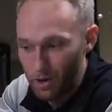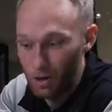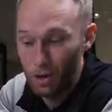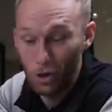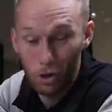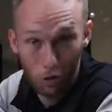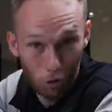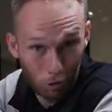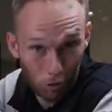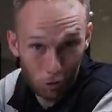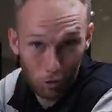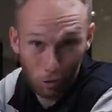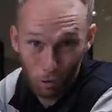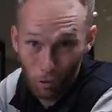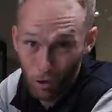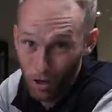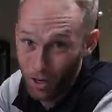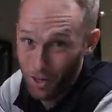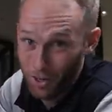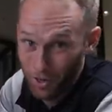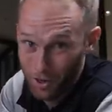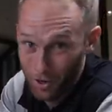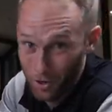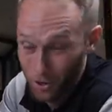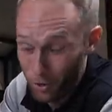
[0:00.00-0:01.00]
and it looks
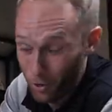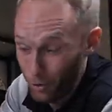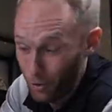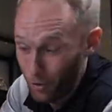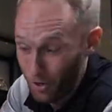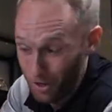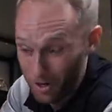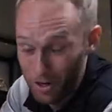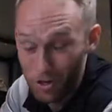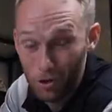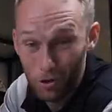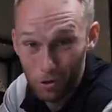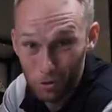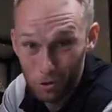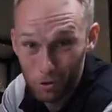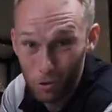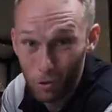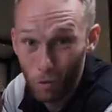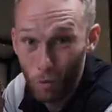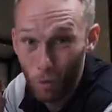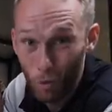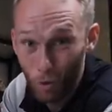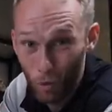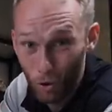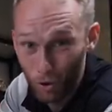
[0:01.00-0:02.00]
wild, I know, and it
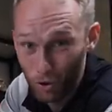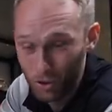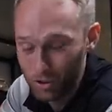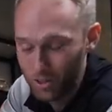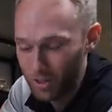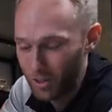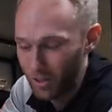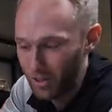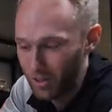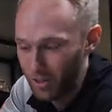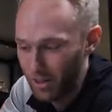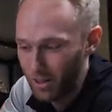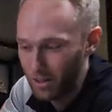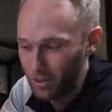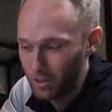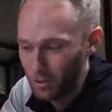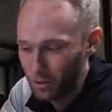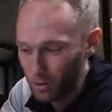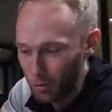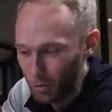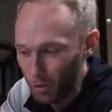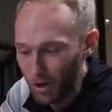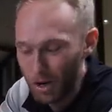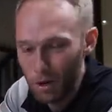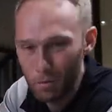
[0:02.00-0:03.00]
also works like that.
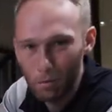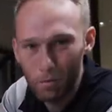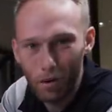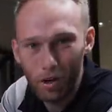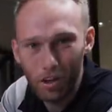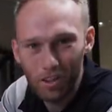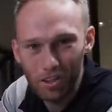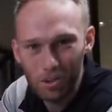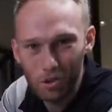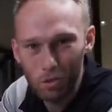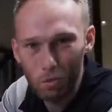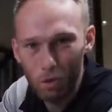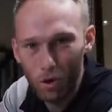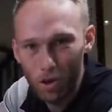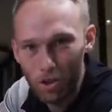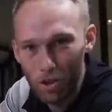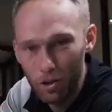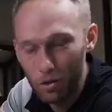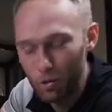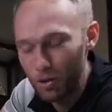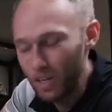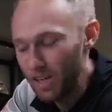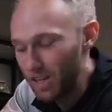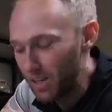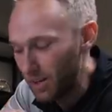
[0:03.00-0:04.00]
It really buys when
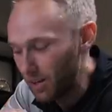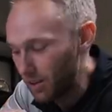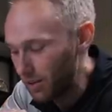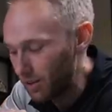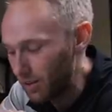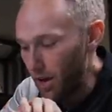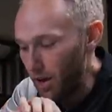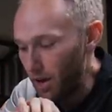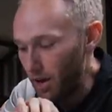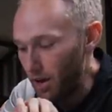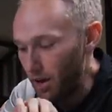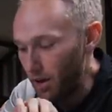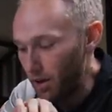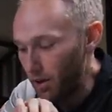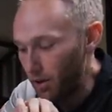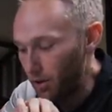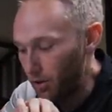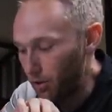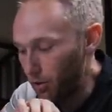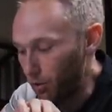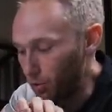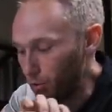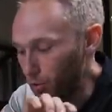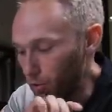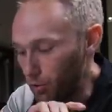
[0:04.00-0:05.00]
you need it.
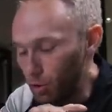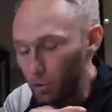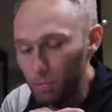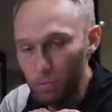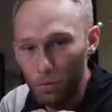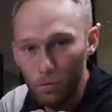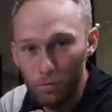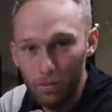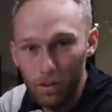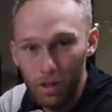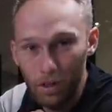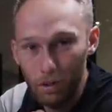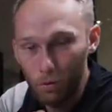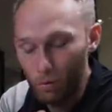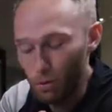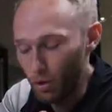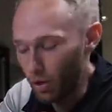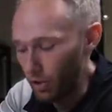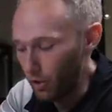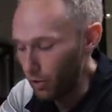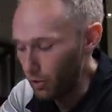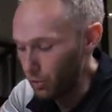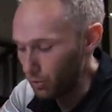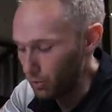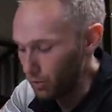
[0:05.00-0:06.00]
And on top of that, we
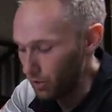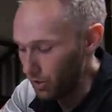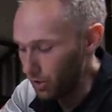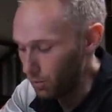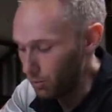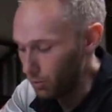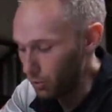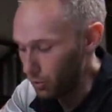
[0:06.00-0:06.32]
are using